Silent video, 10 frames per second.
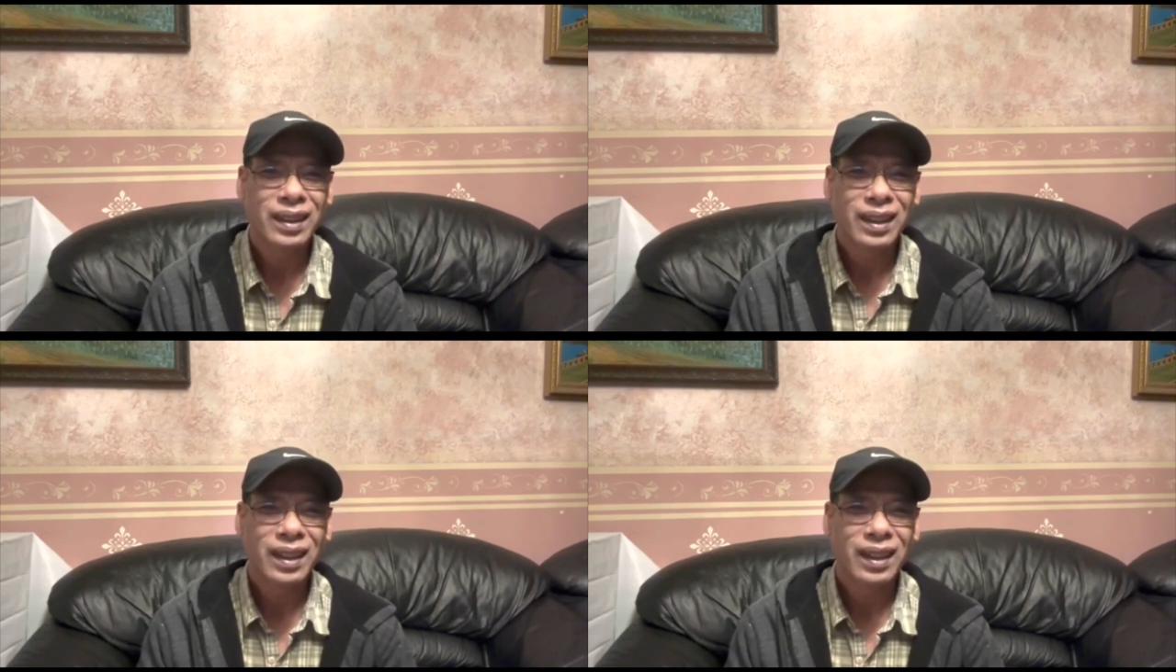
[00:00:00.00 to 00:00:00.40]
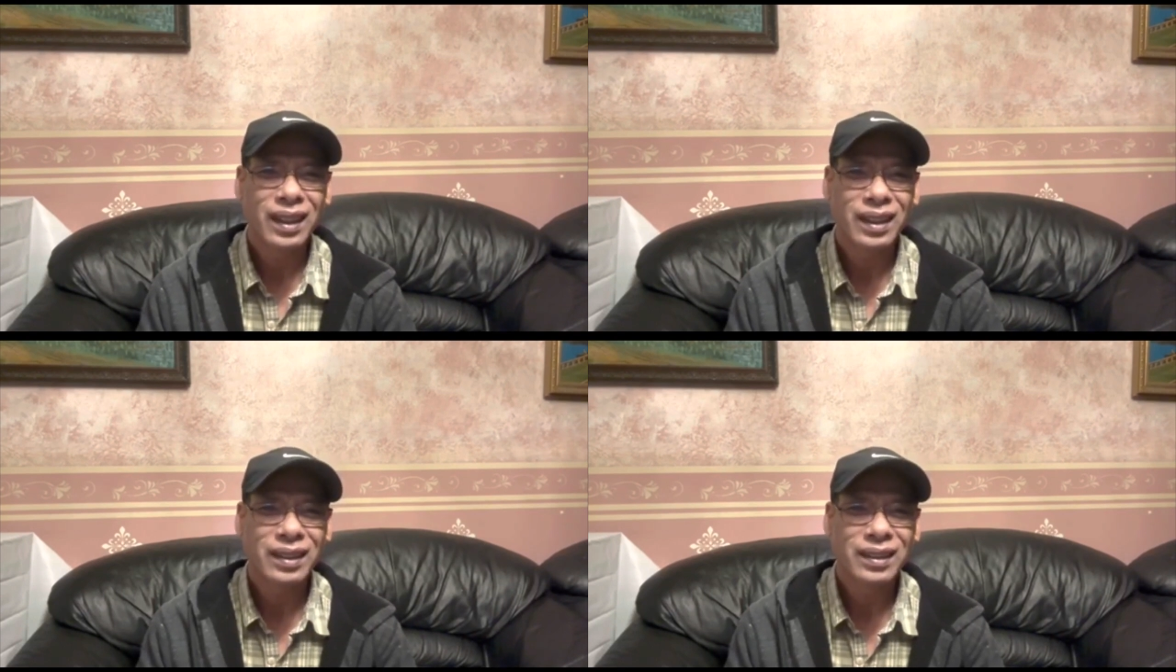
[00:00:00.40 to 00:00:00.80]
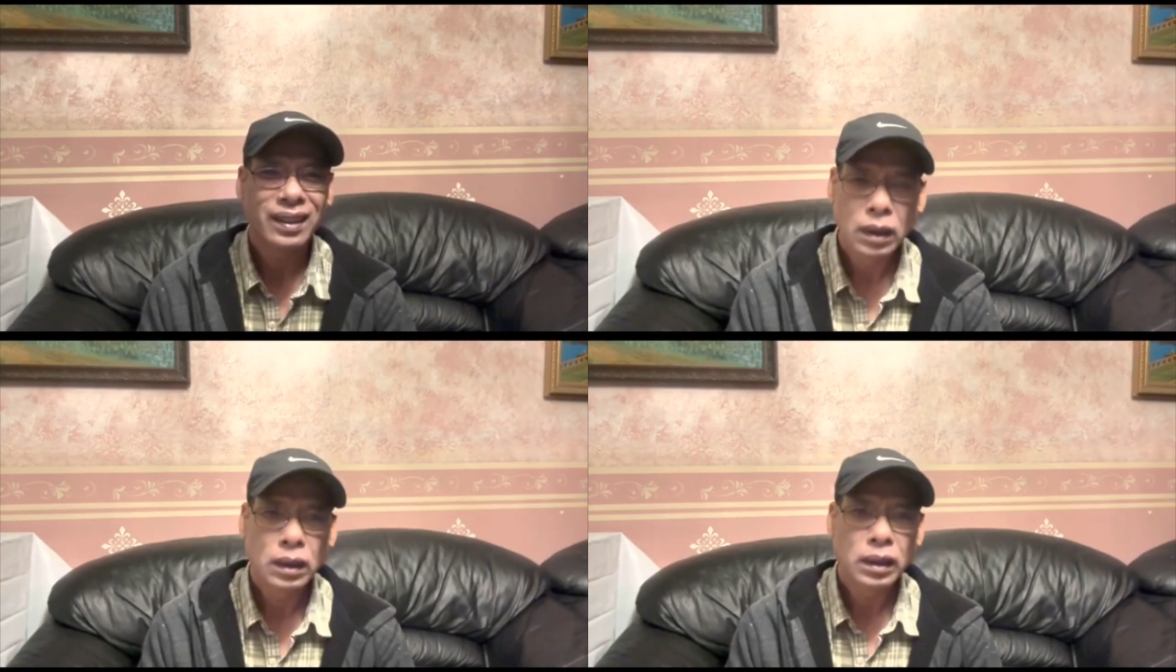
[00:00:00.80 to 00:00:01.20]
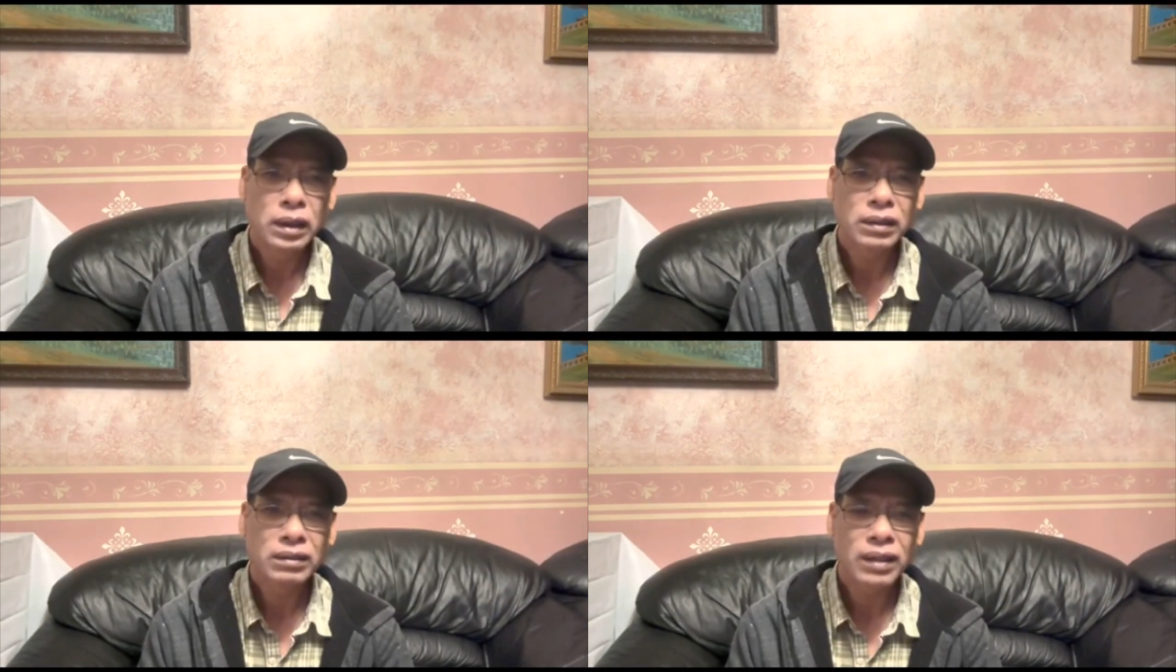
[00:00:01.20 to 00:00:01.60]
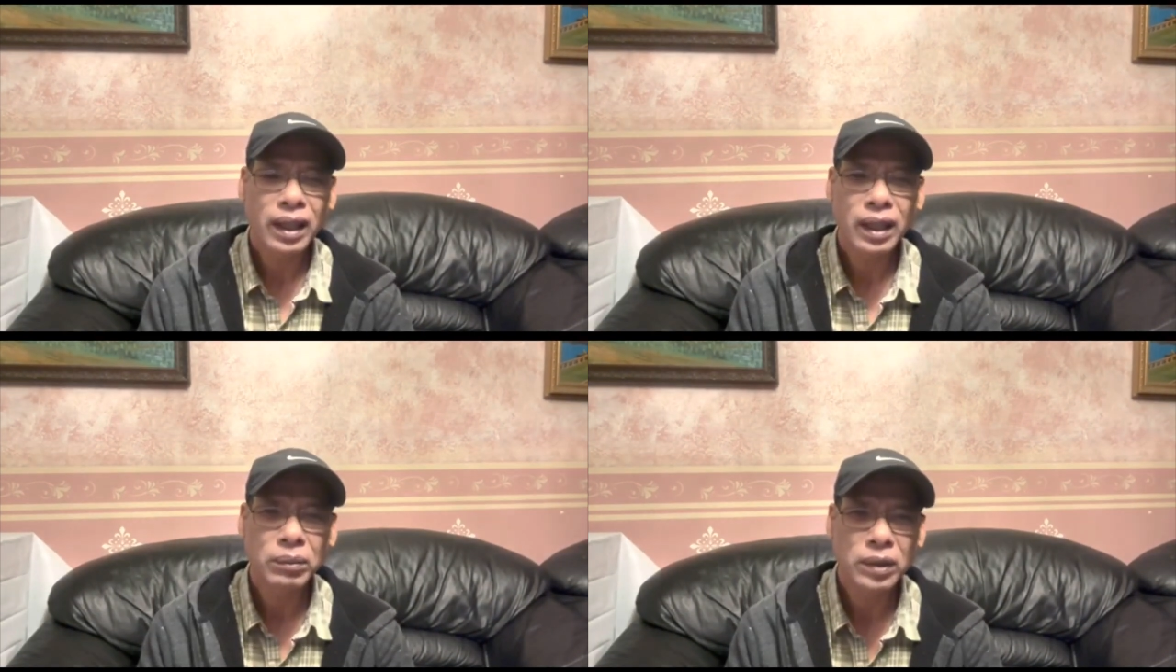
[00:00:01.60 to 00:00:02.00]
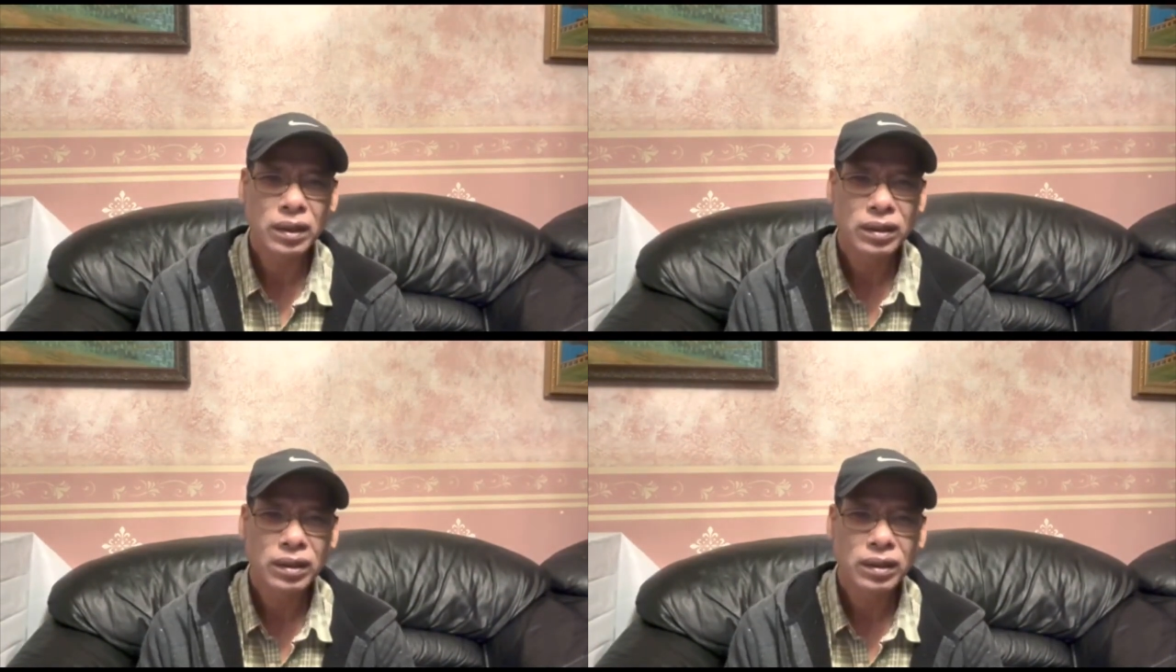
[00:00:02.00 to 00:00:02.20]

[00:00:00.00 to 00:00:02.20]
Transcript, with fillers: and his name is